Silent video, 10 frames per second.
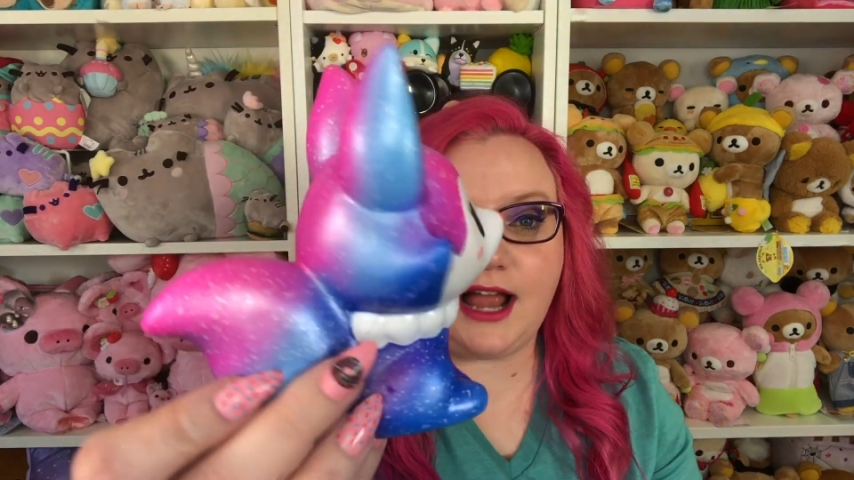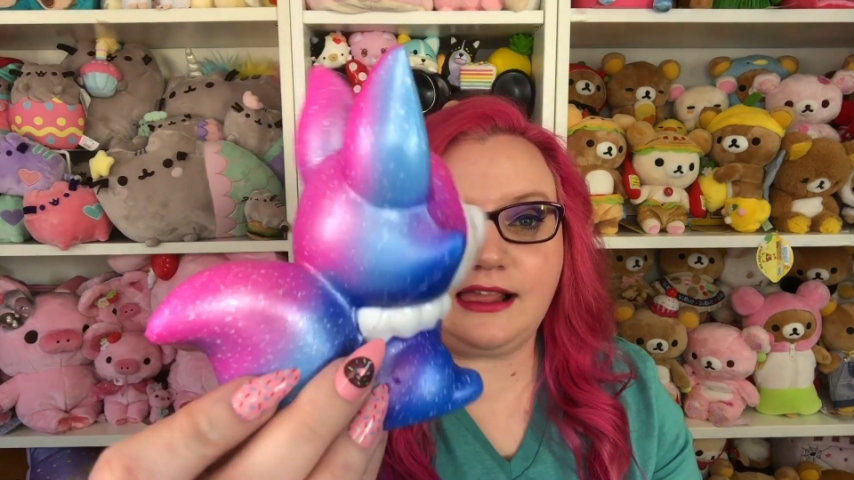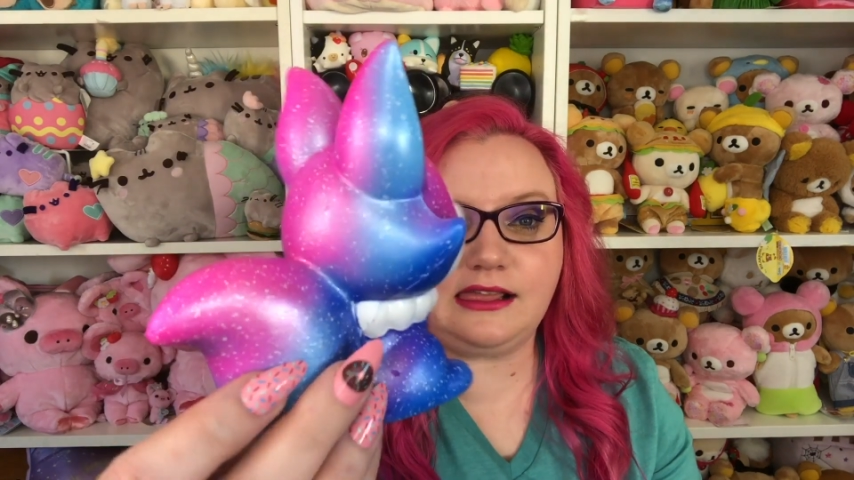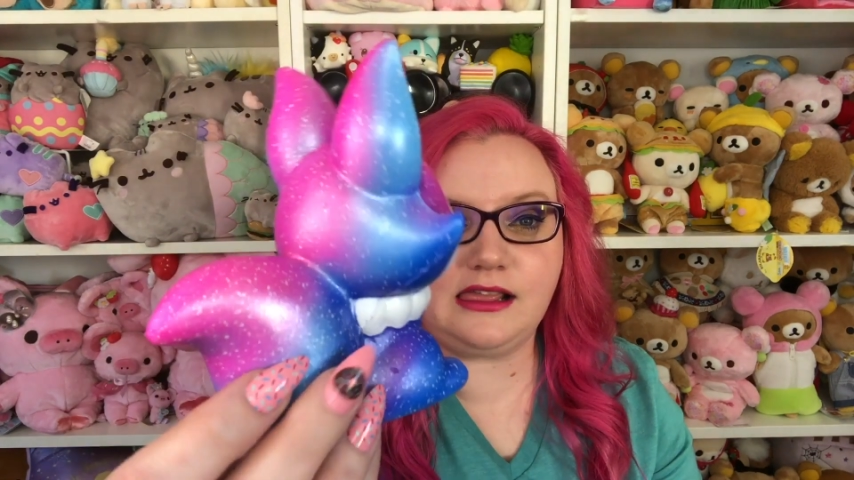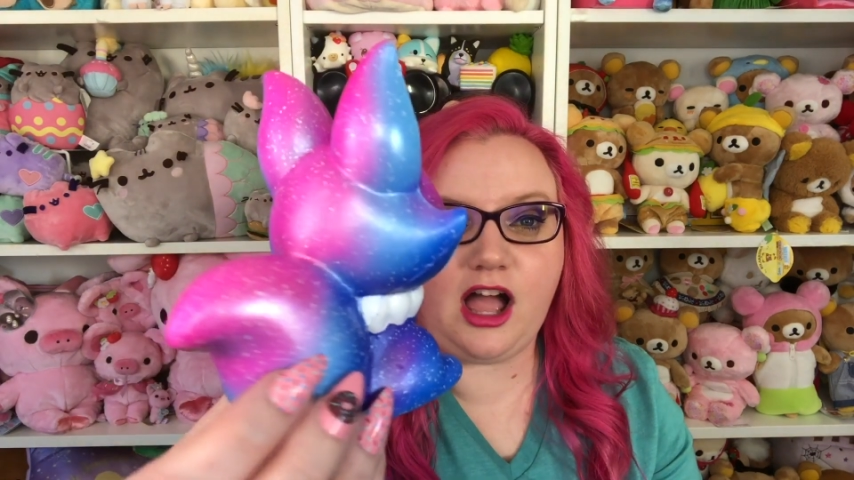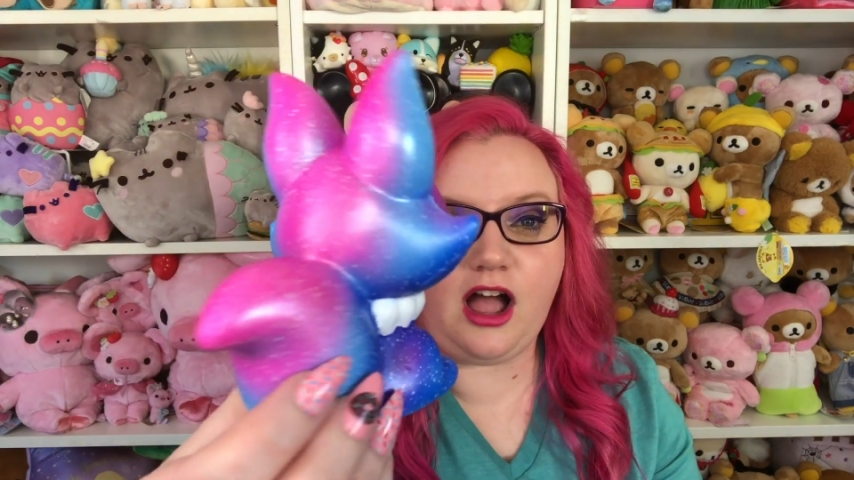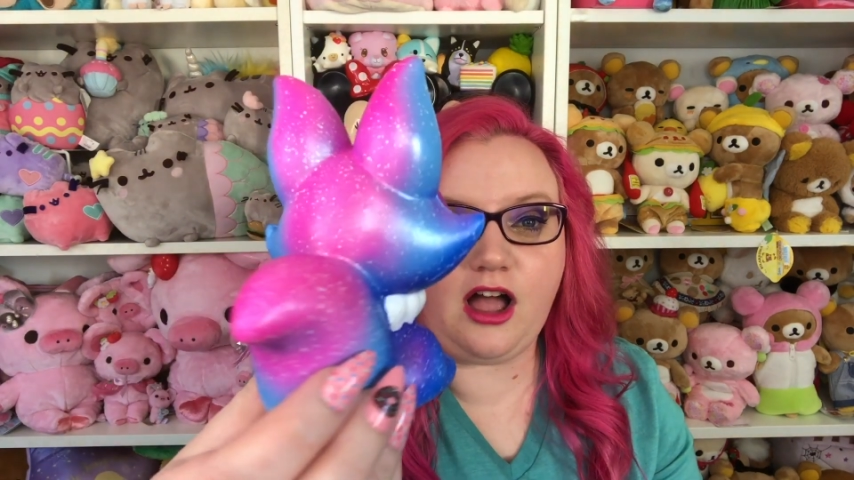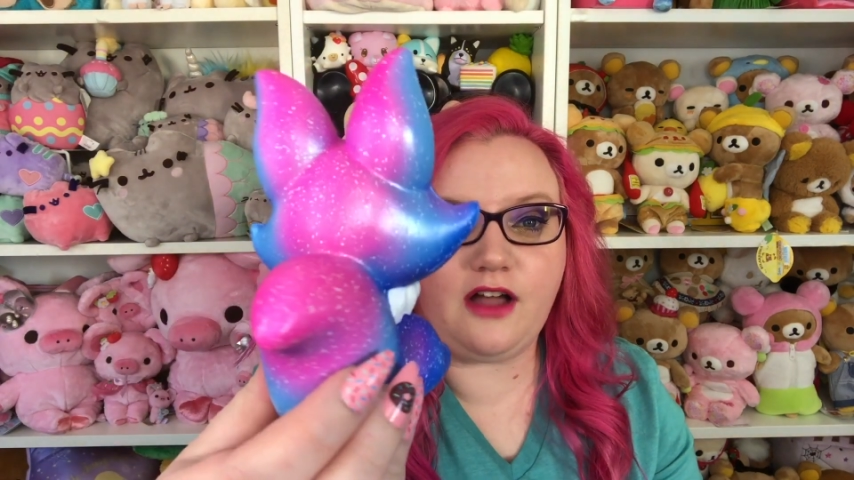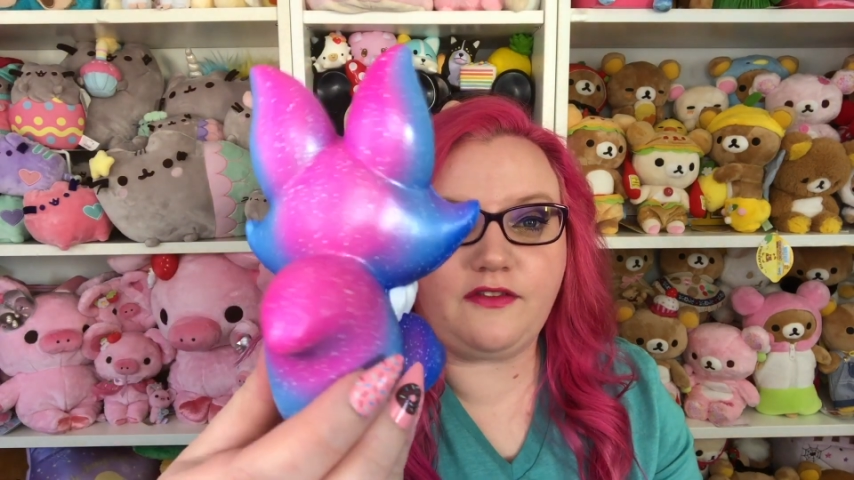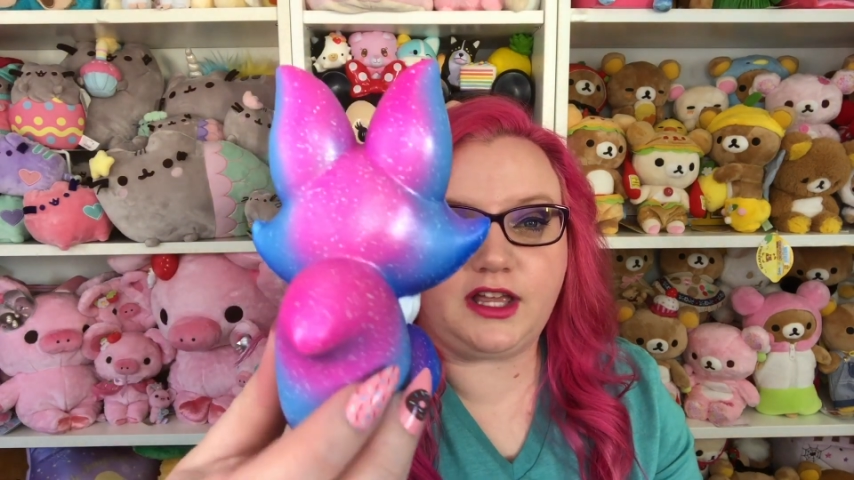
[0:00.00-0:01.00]
I
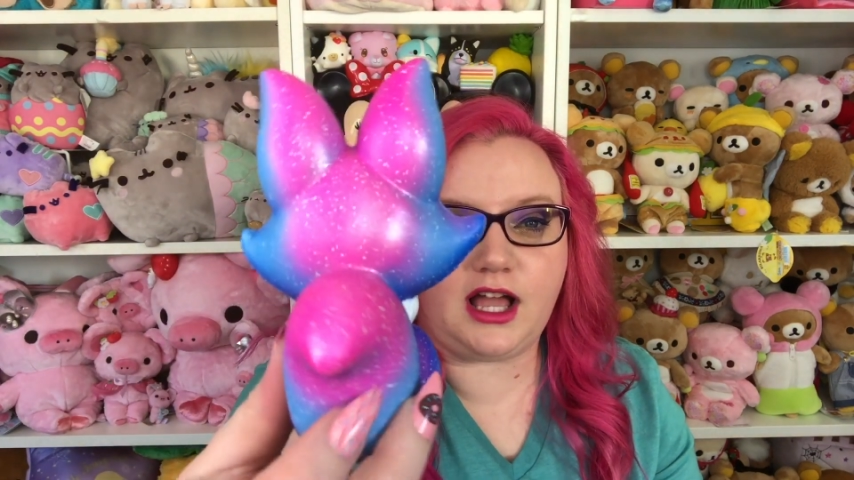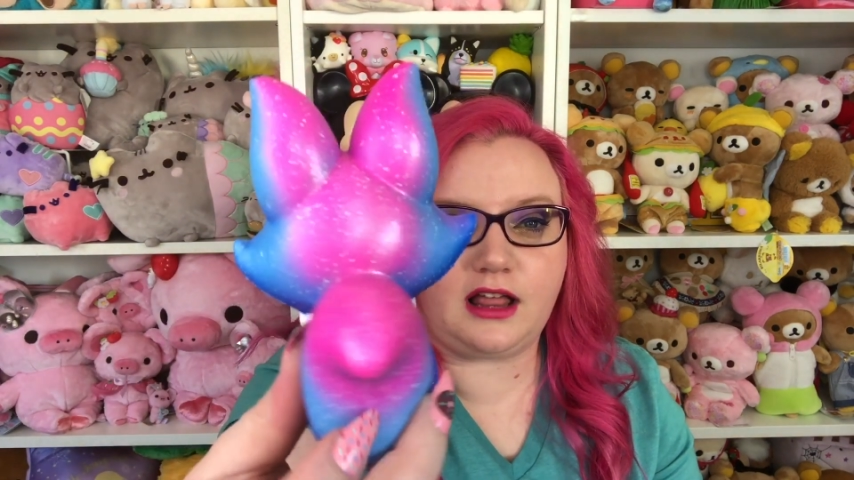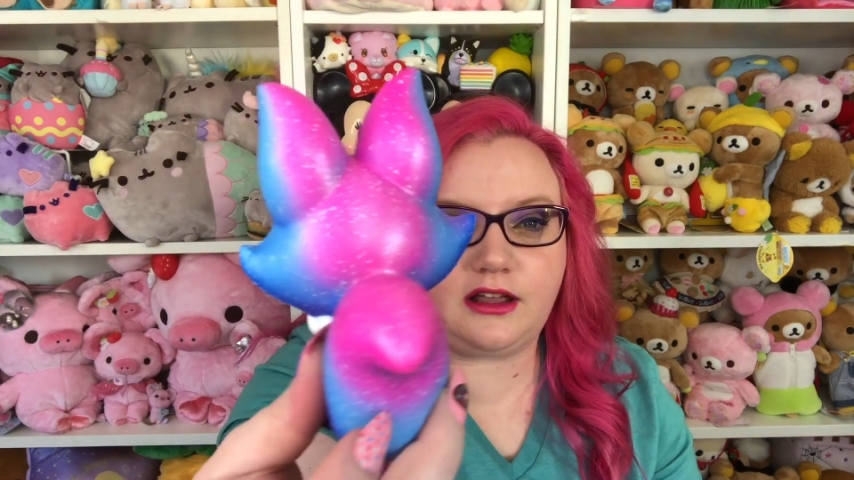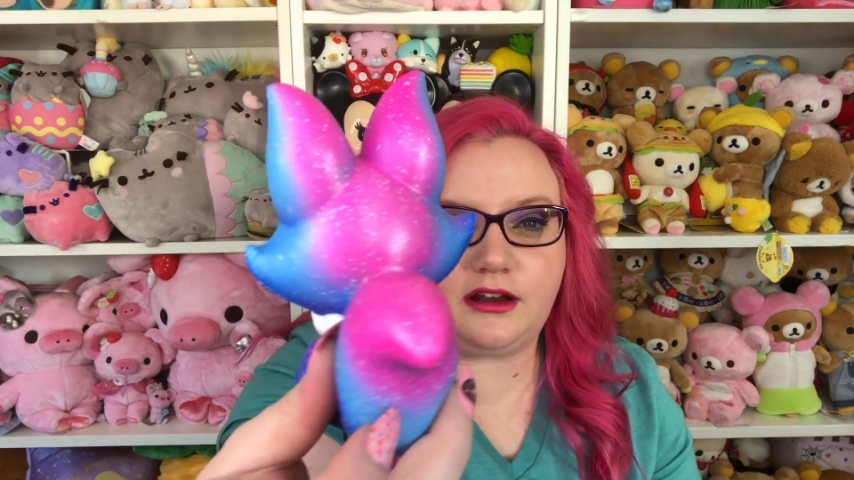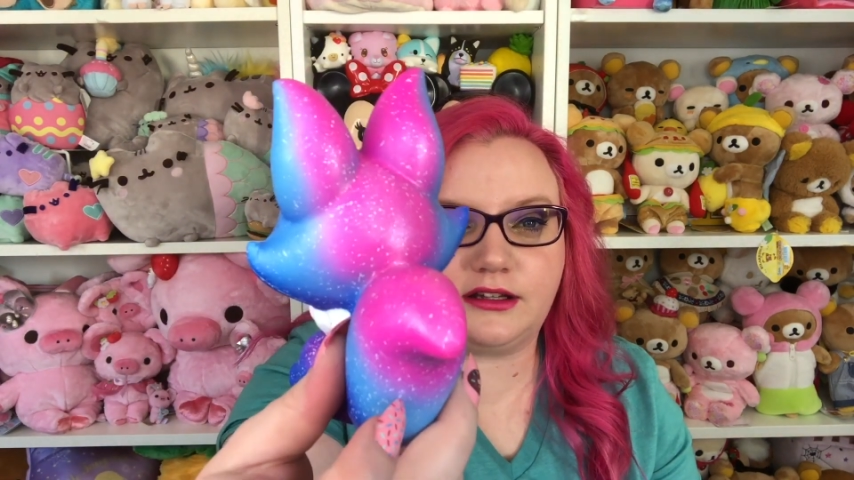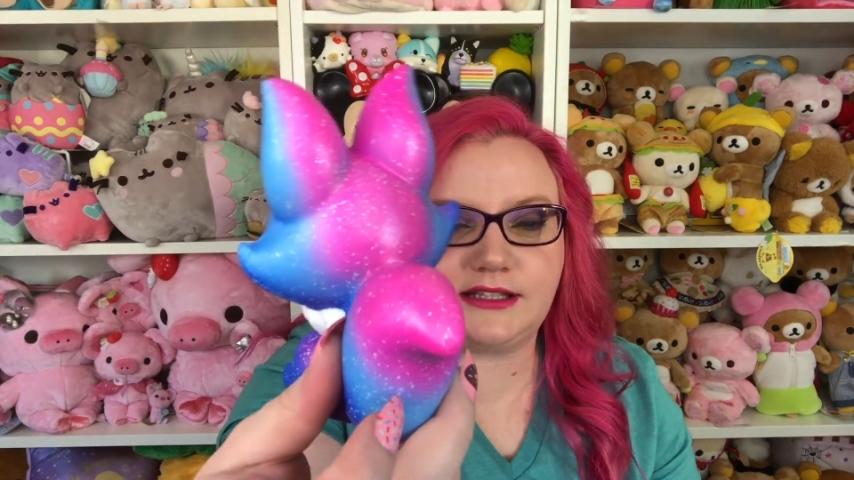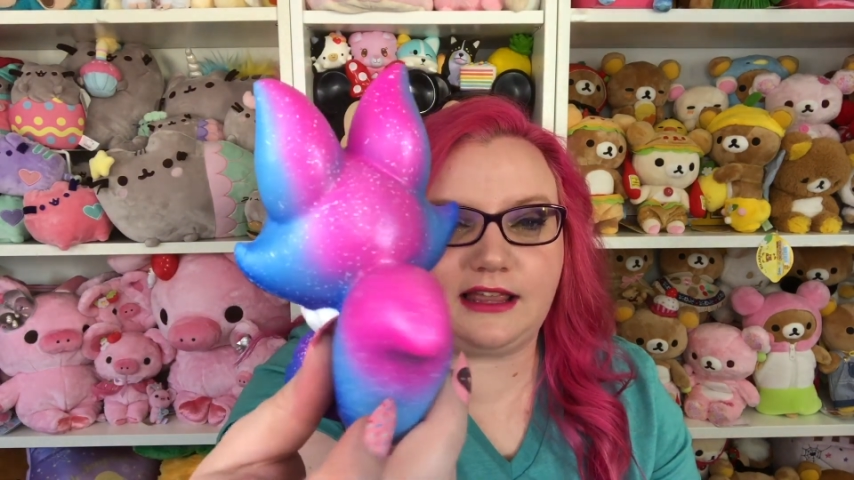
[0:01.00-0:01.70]
love the colors.